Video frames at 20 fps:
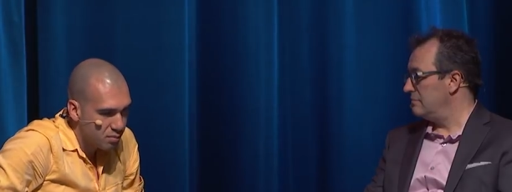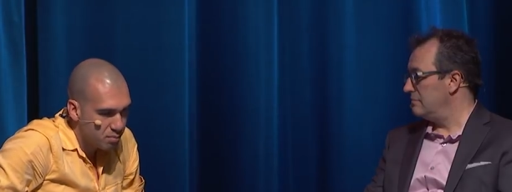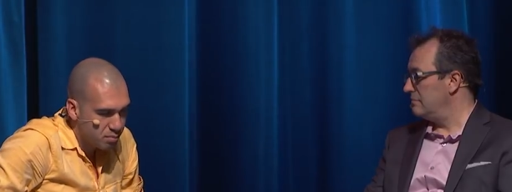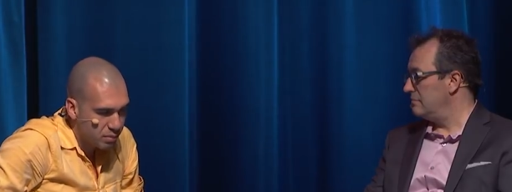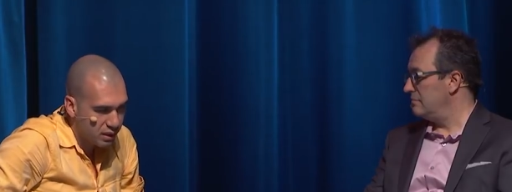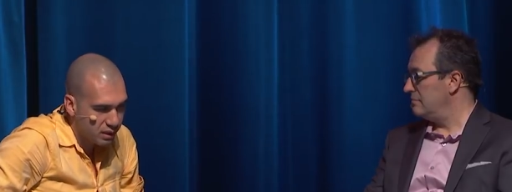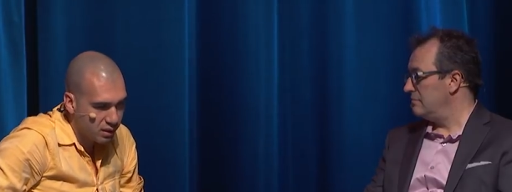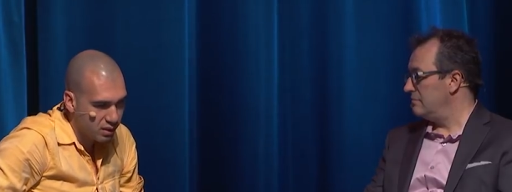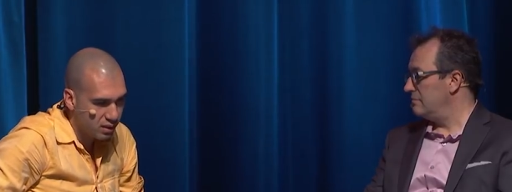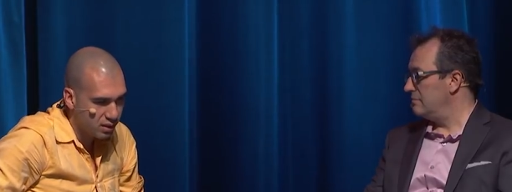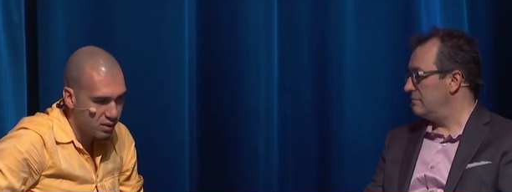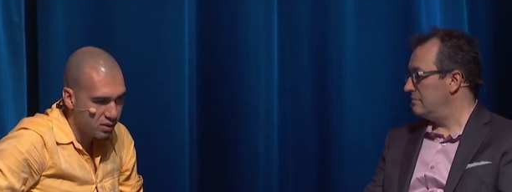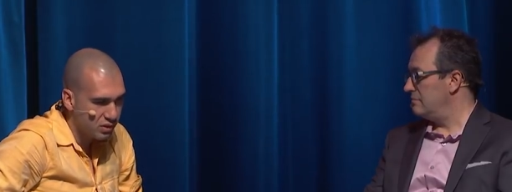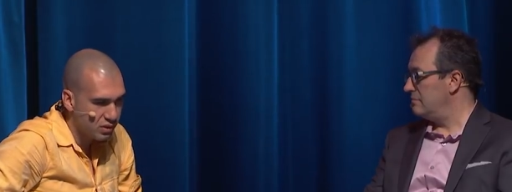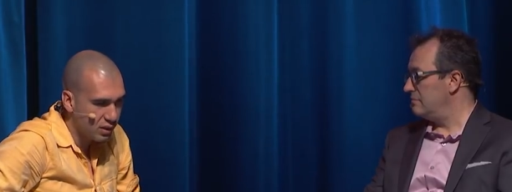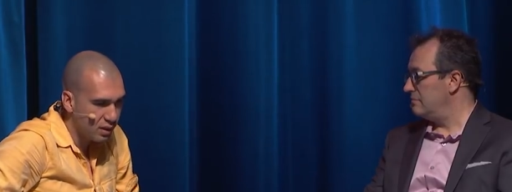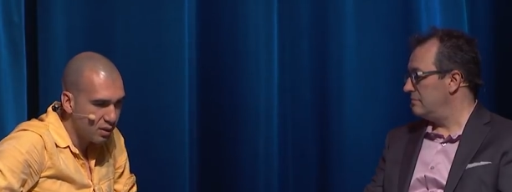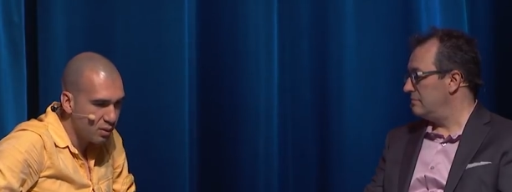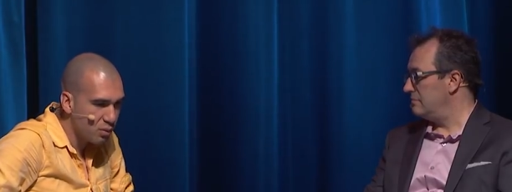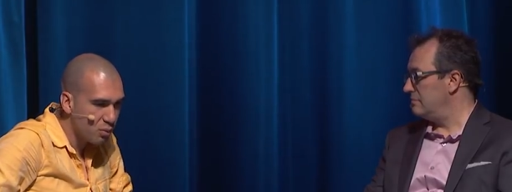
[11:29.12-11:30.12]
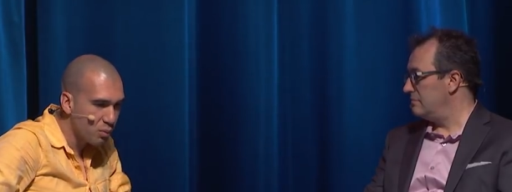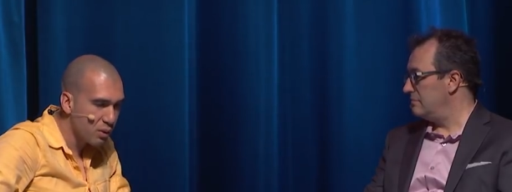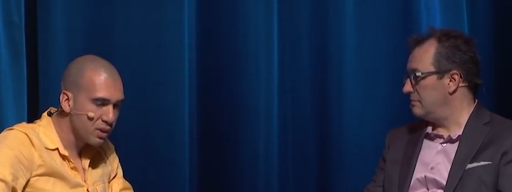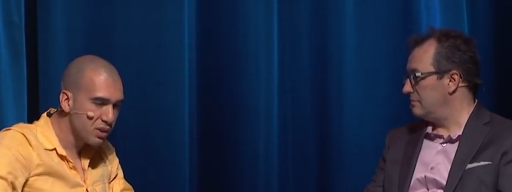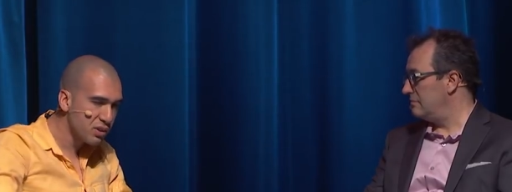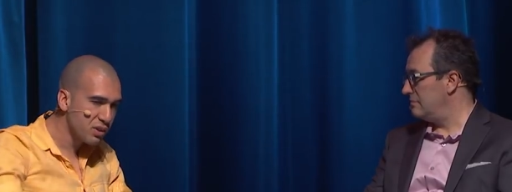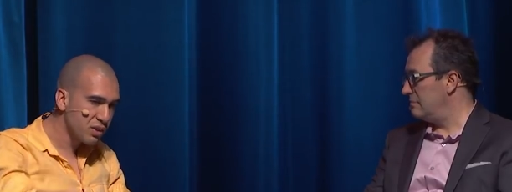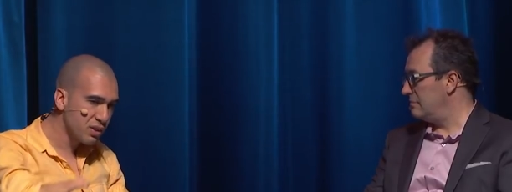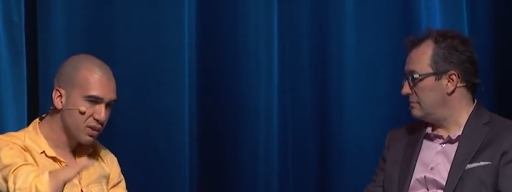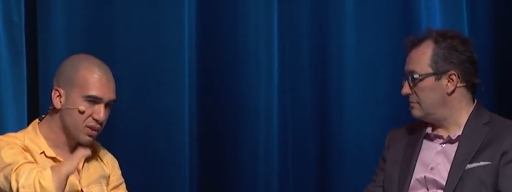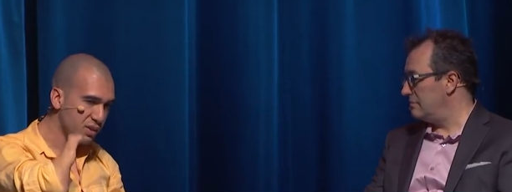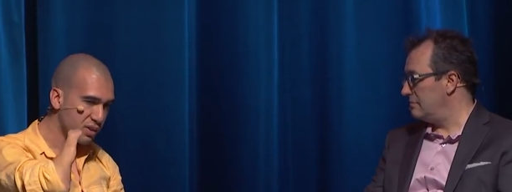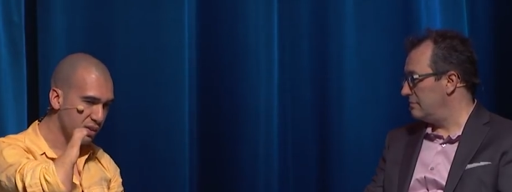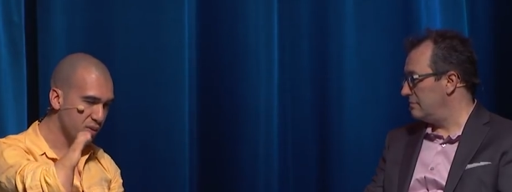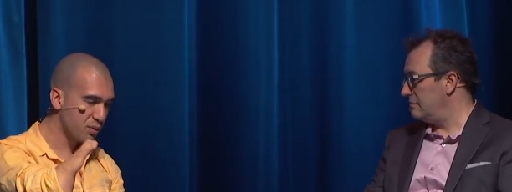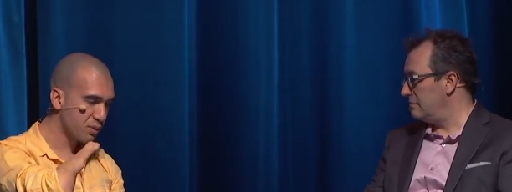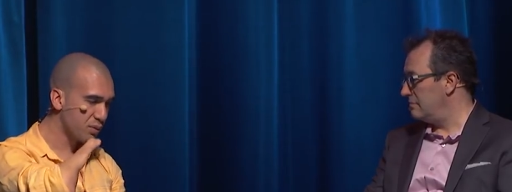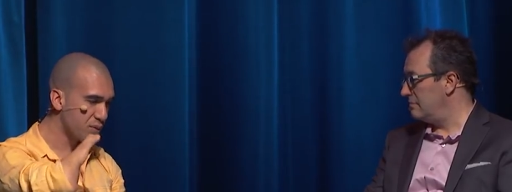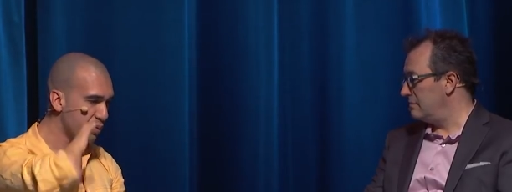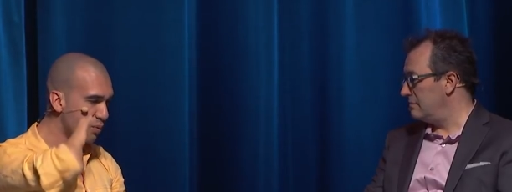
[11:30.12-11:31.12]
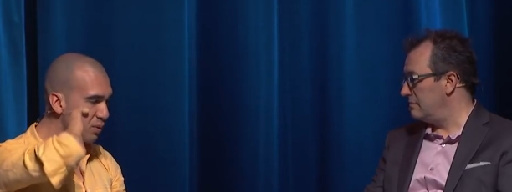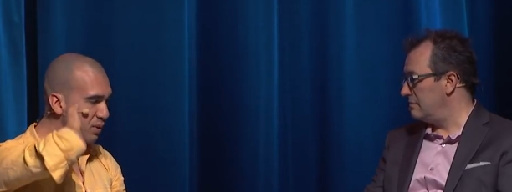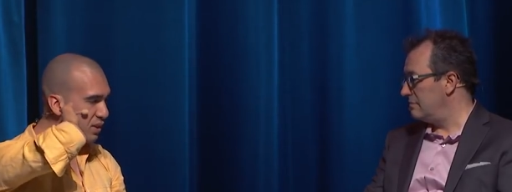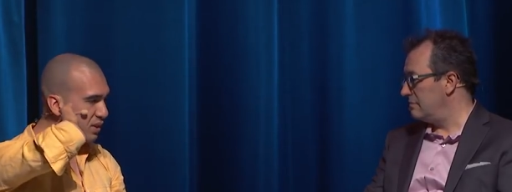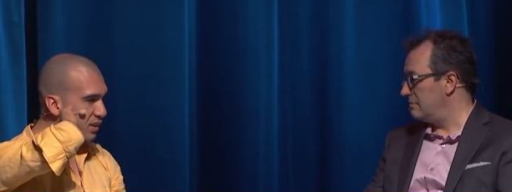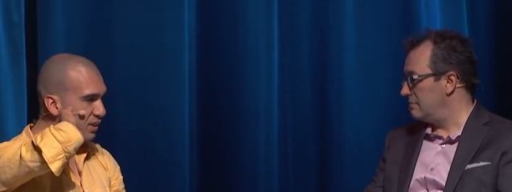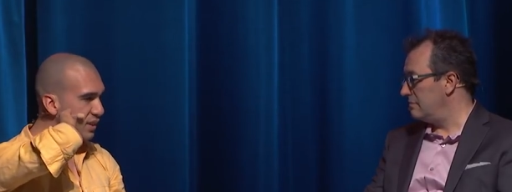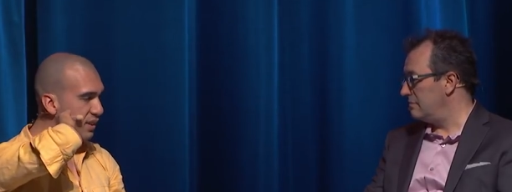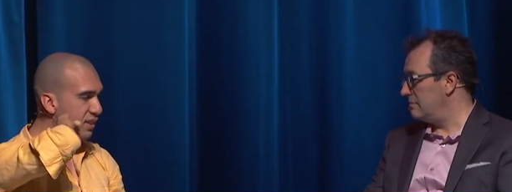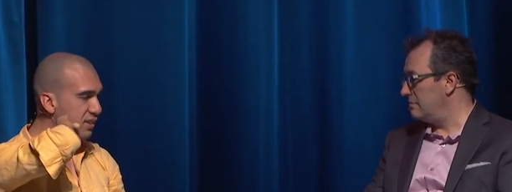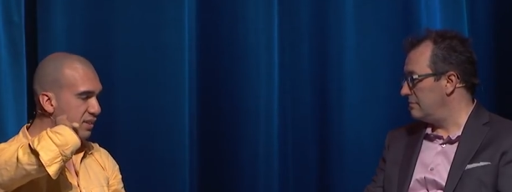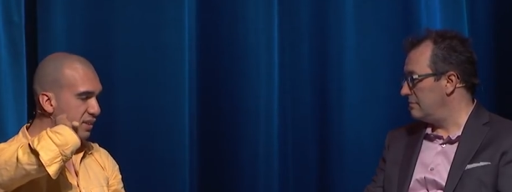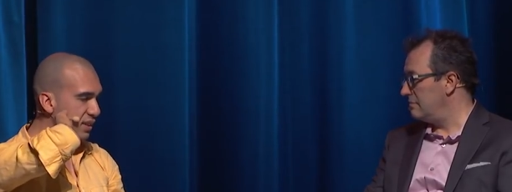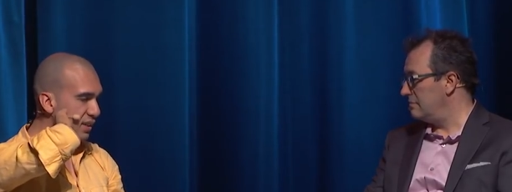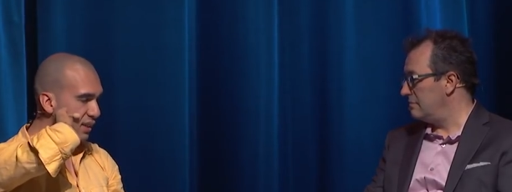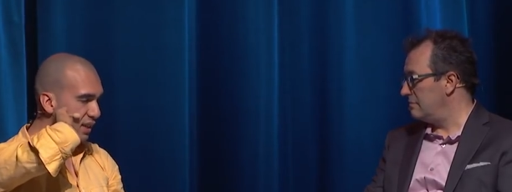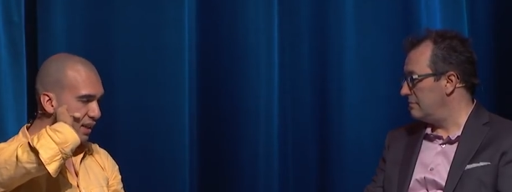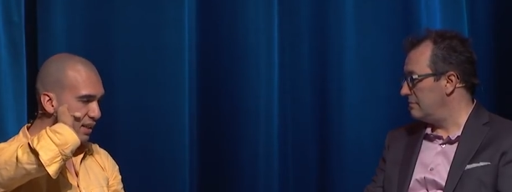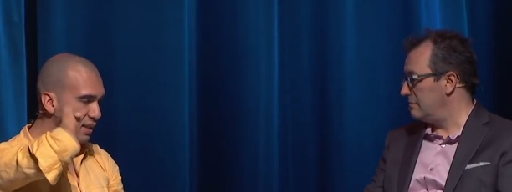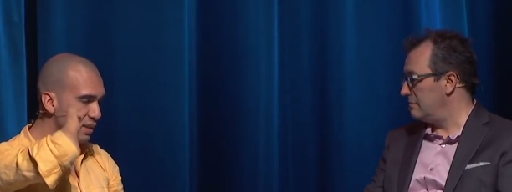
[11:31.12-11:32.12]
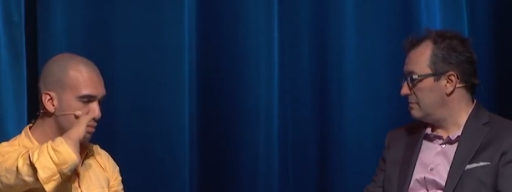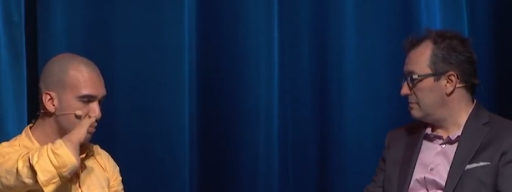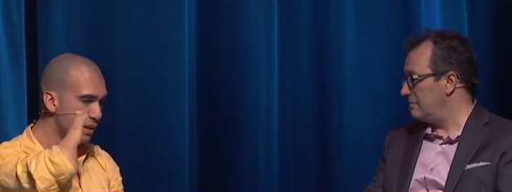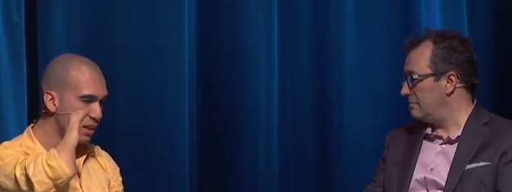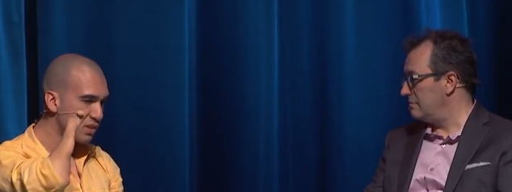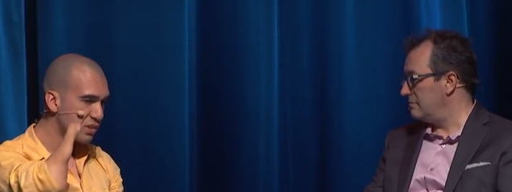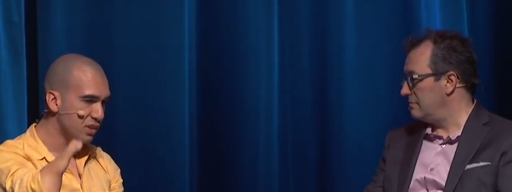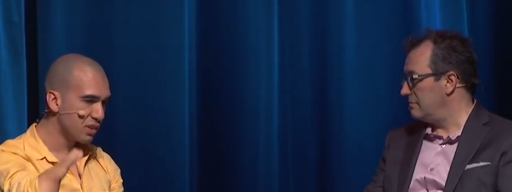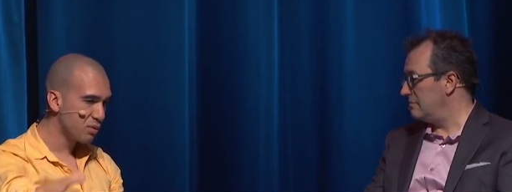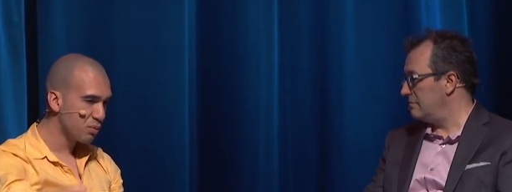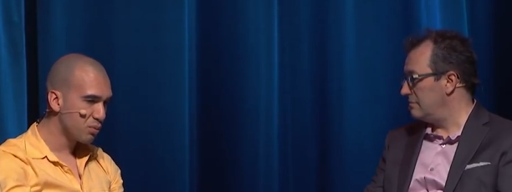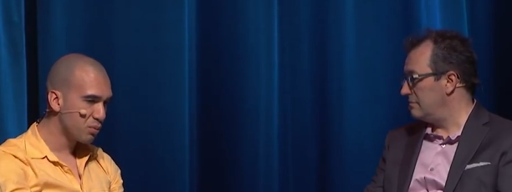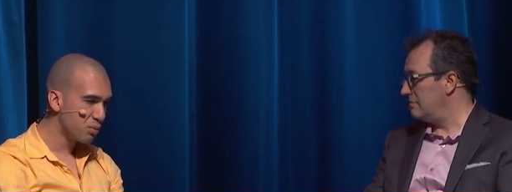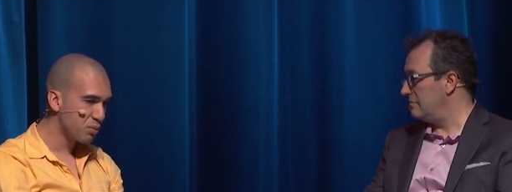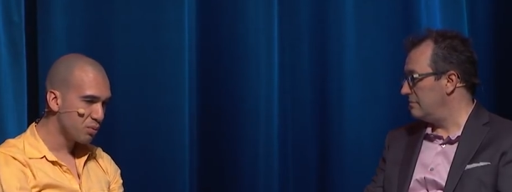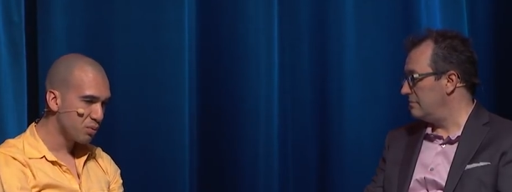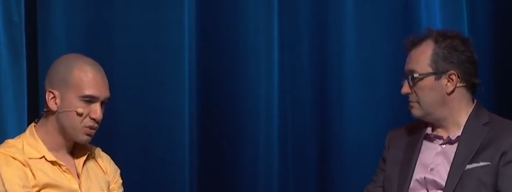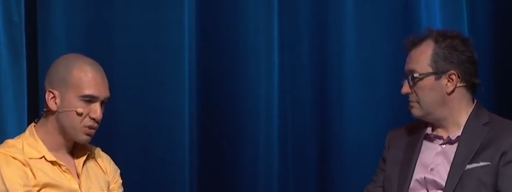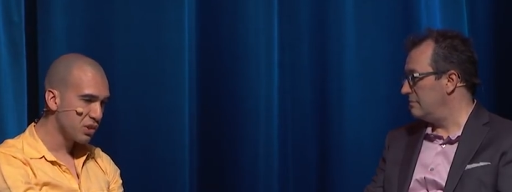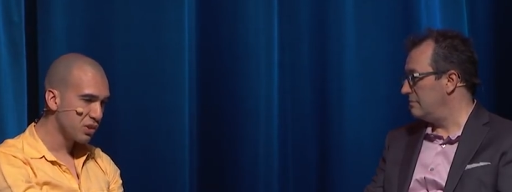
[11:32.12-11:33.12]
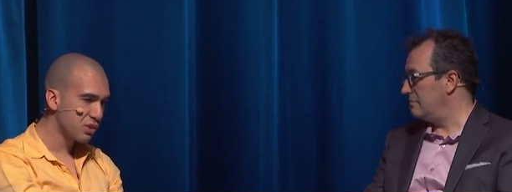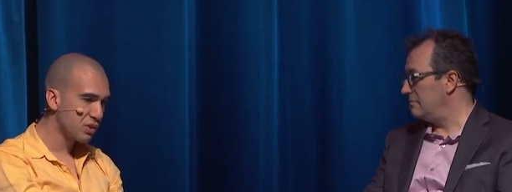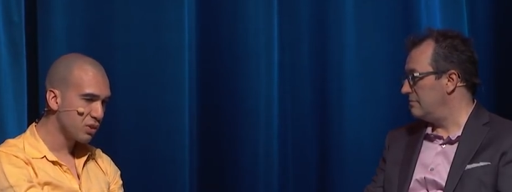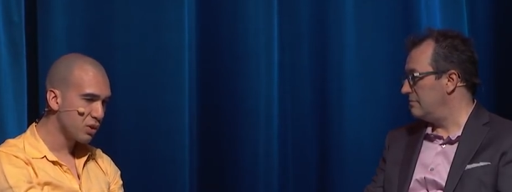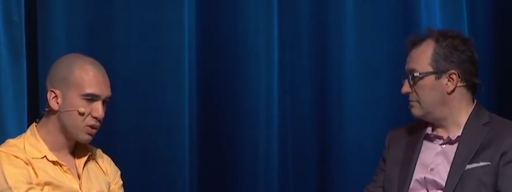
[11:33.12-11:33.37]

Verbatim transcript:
Speaker 1: because uh, one of the one of the things that I didn't mention, just